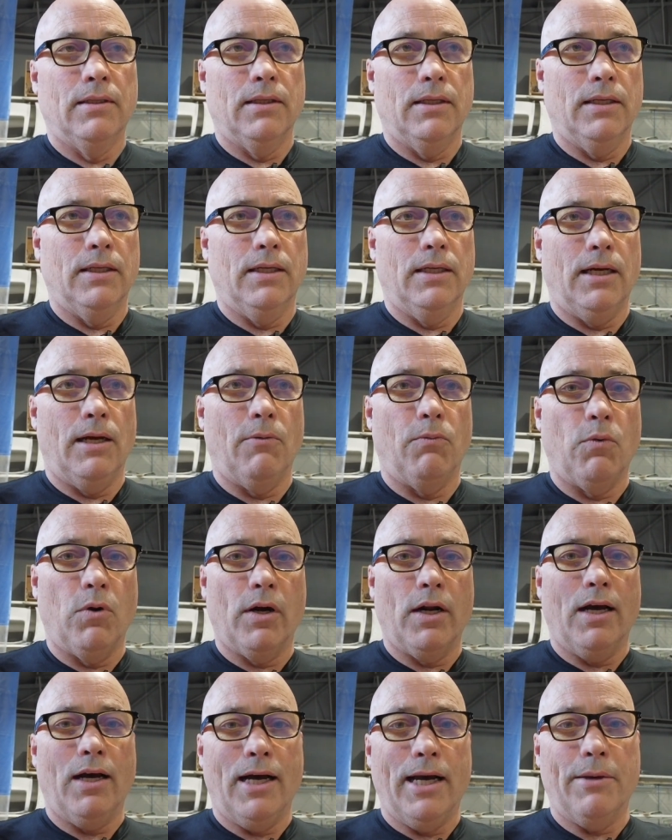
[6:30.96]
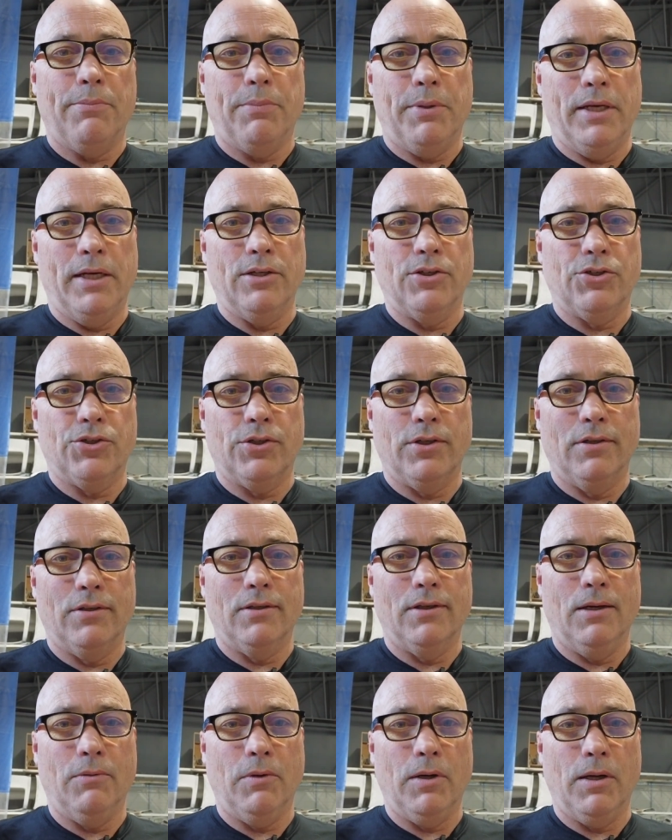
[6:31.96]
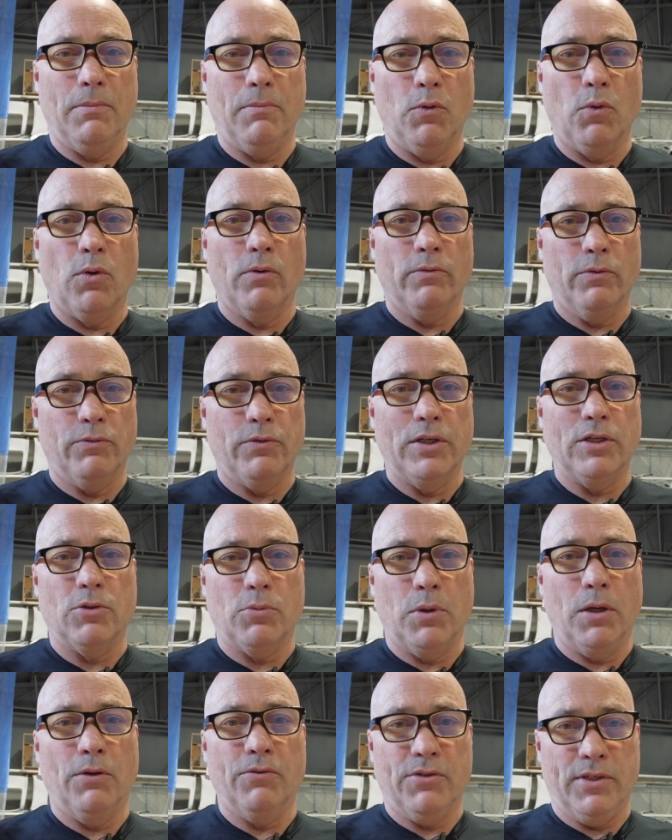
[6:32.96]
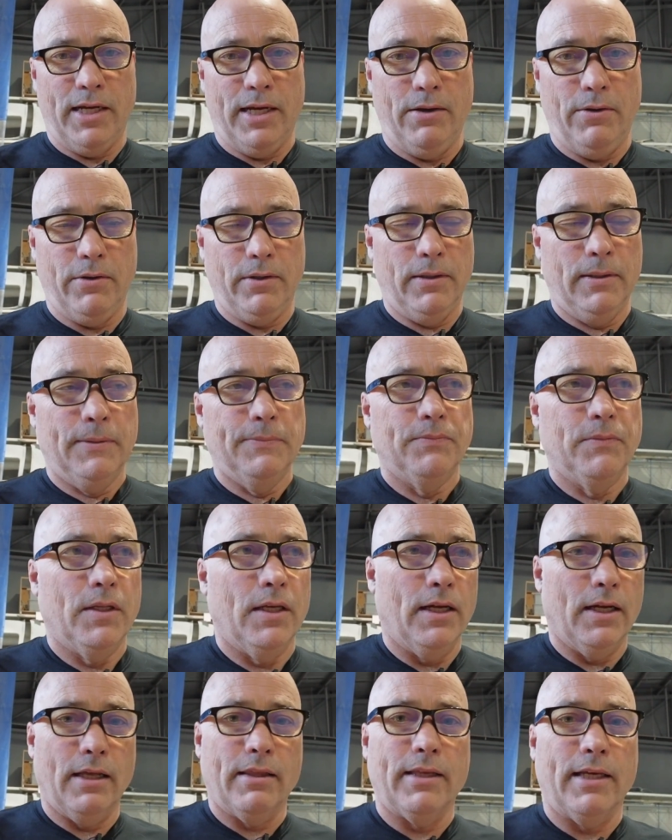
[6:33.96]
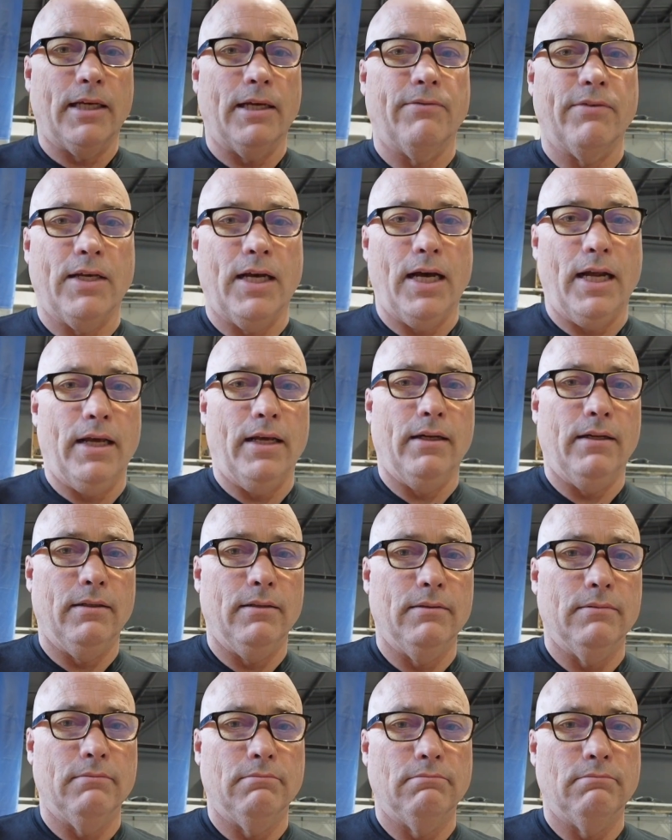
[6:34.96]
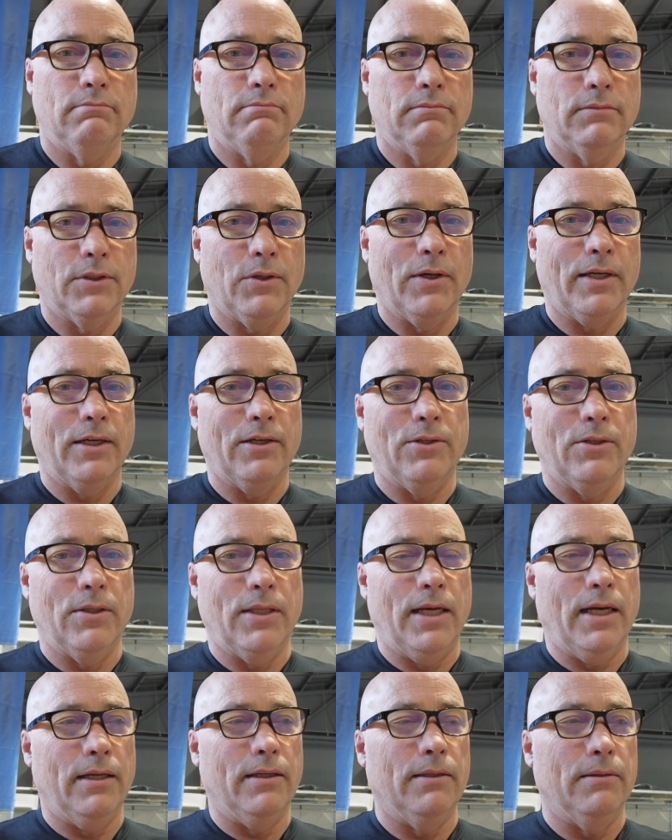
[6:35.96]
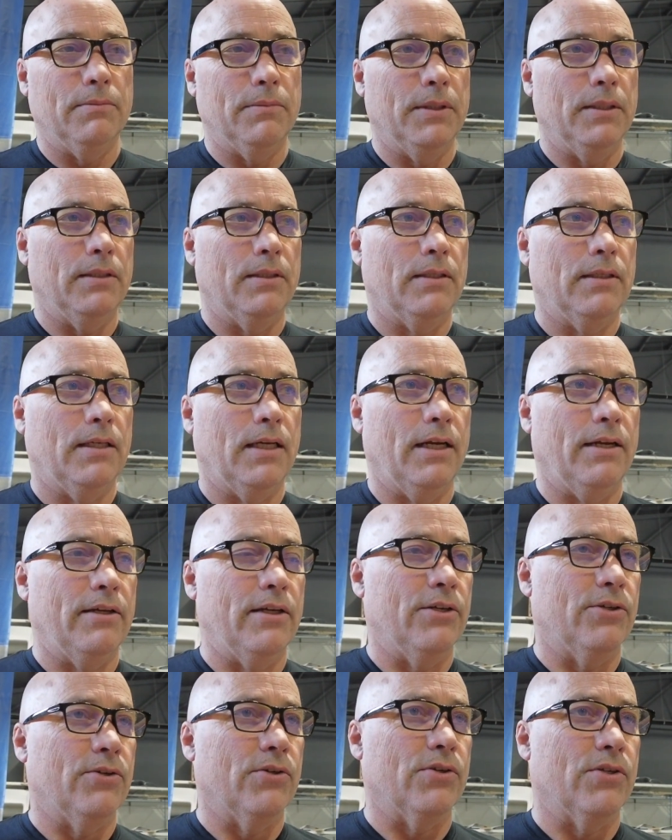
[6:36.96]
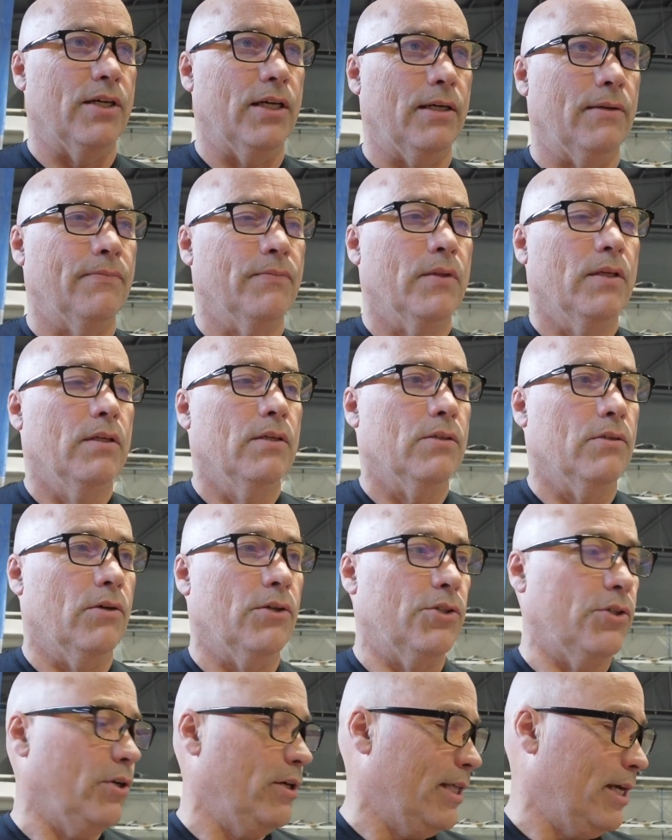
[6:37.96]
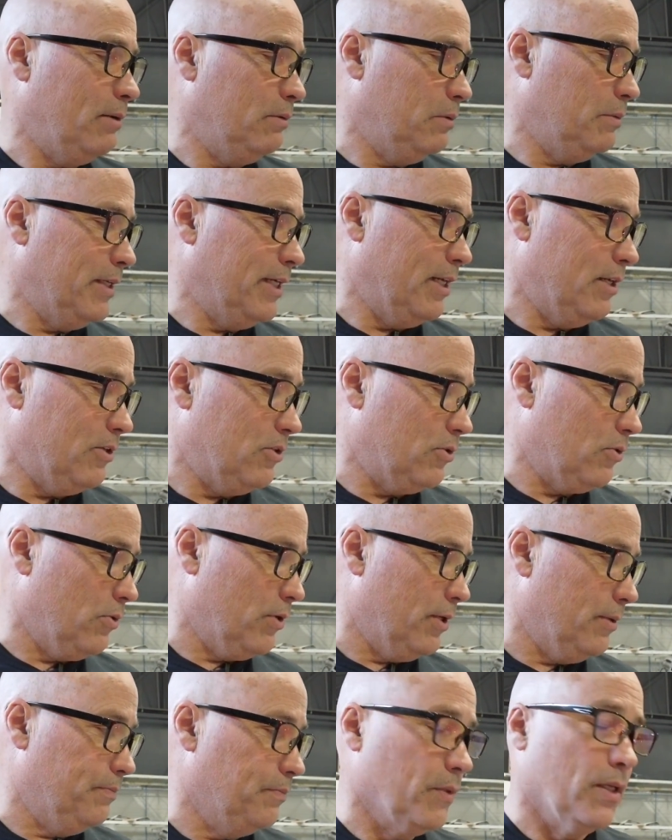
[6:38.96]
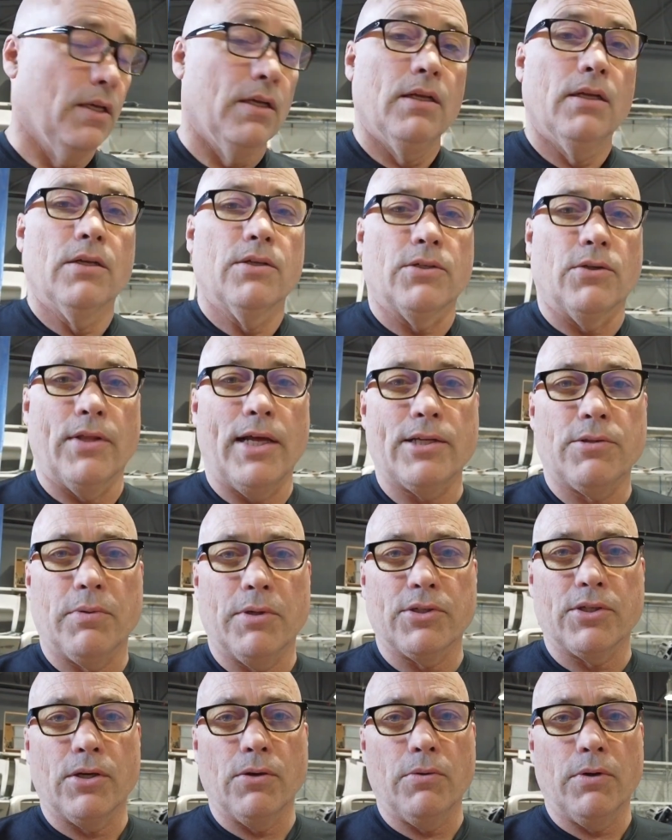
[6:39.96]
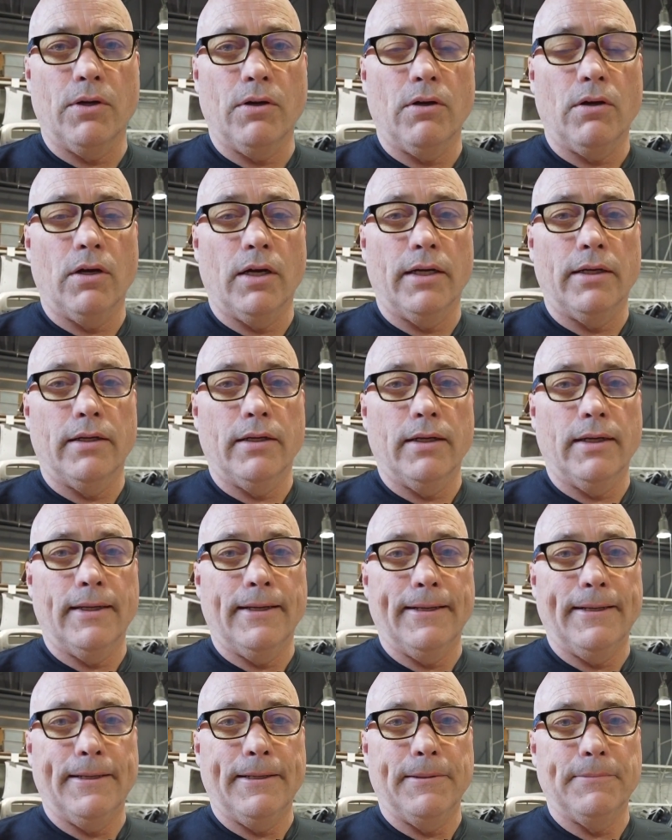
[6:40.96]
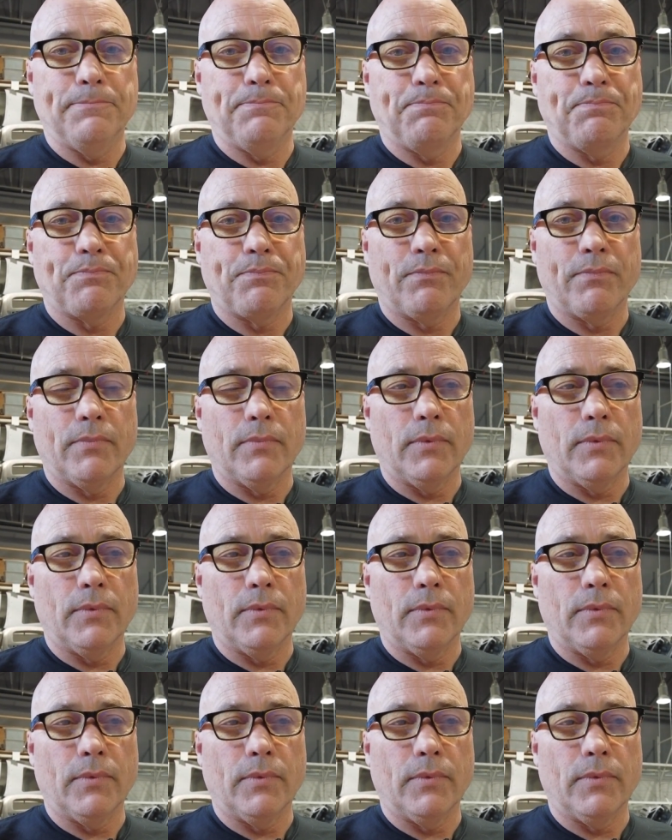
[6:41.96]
I want a high-pitched, I want more of a V12 sound. And I think I've got it, so I can do that. It'd be kind of interesting. So I'll show you that when we get it sorted. So that's what's going on.